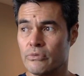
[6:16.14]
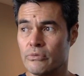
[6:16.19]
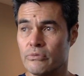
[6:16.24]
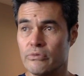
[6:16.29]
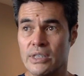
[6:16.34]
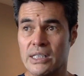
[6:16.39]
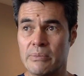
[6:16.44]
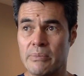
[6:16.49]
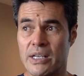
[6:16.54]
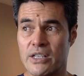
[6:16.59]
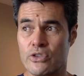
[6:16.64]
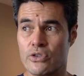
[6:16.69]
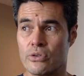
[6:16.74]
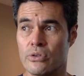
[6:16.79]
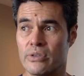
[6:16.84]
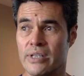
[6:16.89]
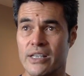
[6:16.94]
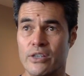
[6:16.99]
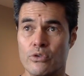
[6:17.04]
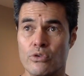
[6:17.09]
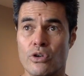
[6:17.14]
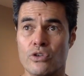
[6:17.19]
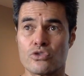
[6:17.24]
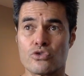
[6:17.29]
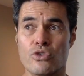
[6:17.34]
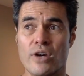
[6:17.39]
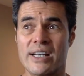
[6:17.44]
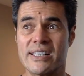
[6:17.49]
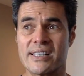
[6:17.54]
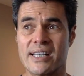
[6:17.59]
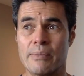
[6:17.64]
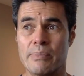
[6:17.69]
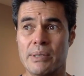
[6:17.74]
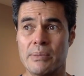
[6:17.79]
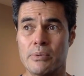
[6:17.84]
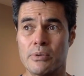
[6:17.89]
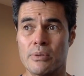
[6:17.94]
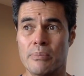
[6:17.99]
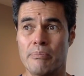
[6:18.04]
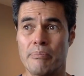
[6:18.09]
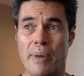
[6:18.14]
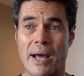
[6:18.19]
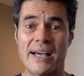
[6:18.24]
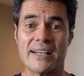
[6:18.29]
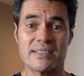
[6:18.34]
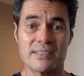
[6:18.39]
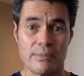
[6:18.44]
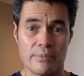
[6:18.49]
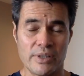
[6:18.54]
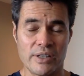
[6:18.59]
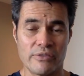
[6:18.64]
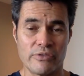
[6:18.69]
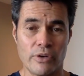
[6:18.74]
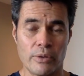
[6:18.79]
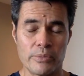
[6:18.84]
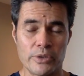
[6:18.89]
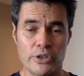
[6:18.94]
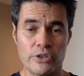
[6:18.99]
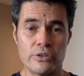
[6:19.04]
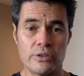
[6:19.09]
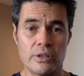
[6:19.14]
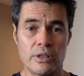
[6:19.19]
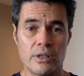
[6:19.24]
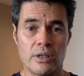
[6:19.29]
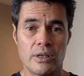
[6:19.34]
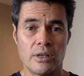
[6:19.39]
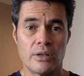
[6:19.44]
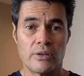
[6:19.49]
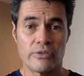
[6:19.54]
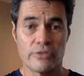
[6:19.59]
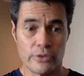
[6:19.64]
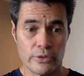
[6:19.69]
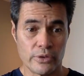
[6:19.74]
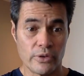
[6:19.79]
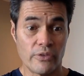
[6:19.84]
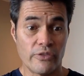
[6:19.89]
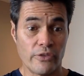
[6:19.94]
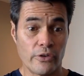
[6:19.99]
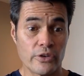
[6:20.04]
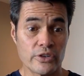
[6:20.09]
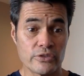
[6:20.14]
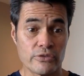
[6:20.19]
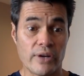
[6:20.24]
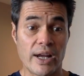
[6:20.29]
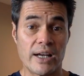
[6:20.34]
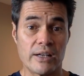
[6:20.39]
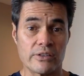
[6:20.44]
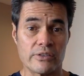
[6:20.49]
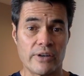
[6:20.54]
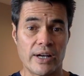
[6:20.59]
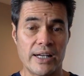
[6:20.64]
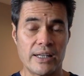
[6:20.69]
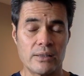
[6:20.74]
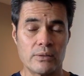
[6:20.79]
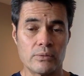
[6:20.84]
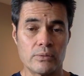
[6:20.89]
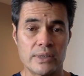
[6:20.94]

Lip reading: really make sure that you're not trying to get people to buy something from you through your first round, right?